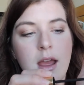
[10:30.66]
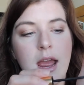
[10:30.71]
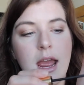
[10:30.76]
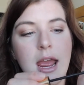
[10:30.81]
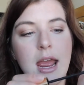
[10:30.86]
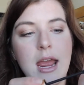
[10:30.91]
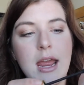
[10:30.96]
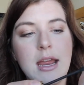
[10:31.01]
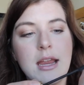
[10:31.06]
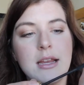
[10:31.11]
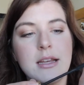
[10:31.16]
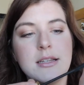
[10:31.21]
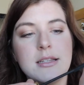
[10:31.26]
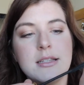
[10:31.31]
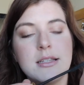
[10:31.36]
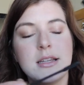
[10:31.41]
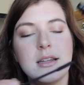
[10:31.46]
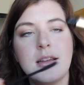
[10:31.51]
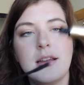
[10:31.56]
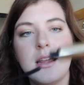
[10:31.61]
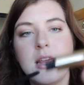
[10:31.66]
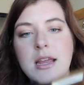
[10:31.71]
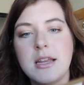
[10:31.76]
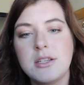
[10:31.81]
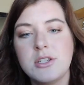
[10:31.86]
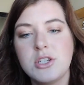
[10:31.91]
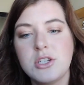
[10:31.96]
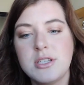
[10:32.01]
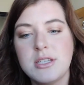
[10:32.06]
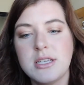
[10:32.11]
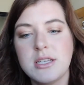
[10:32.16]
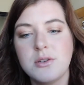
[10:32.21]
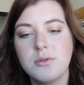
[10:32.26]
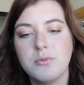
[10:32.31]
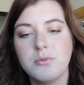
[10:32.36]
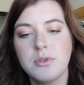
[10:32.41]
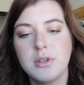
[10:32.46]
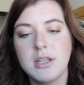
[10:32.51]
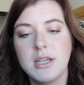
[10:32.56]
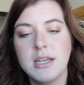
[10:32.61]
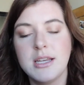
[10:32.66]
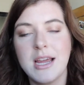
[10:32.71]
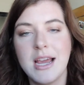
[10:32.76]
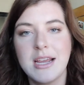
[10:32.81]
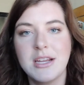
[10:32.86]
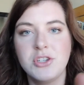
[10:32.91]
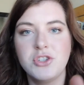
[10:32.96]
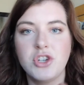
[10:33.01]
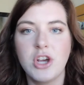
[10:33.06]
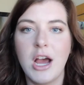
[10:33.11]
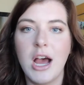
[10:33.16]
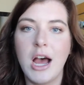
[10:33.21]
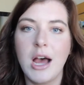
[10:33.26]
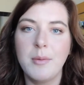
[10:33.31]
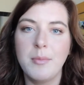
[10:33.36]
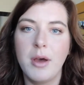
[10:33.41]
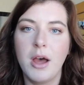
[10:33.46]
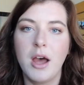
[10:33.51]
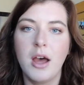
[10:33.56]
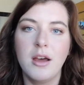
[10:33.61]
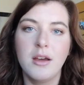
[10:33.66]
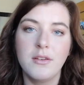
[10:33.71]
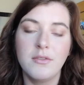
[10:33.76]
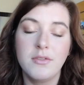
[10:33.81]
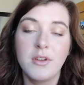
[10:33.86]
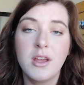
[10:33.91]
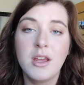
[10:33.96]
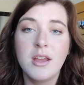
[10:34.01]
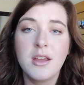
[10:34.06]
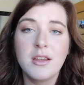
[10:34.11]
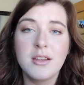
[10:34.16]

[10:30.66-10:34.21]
and it just did a really nice job of